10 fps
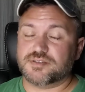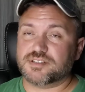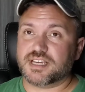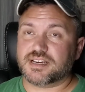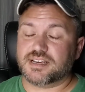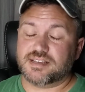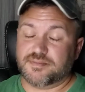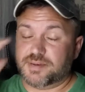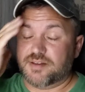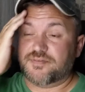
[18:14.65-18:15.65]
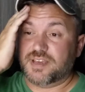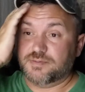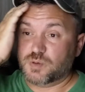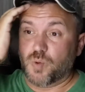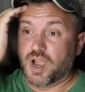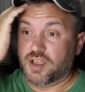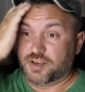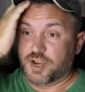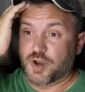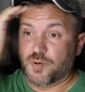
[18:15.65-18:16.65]
This was it was a
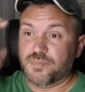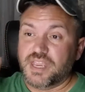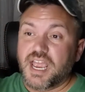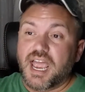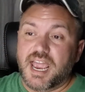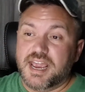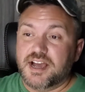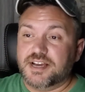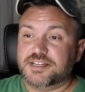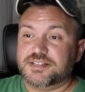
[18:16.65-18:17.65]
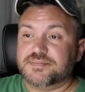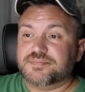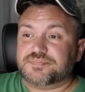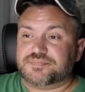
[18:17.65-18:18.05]
while ago, and